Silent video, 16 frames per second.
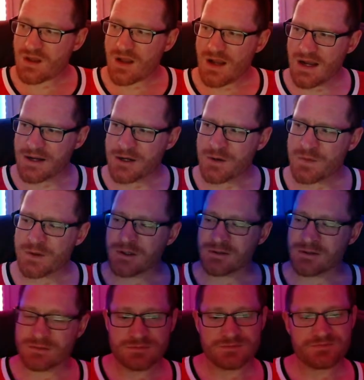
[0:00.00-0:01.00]
I don't
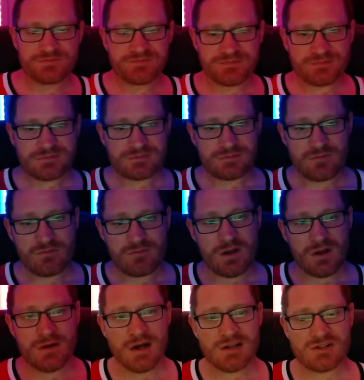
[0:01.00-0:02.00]
know.
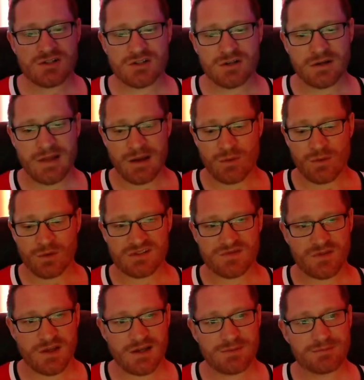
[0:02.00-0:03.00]
I'm not sure how that works
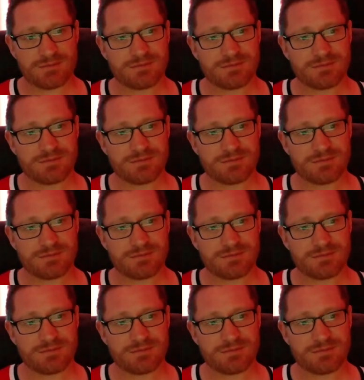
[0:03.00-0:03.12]
with that.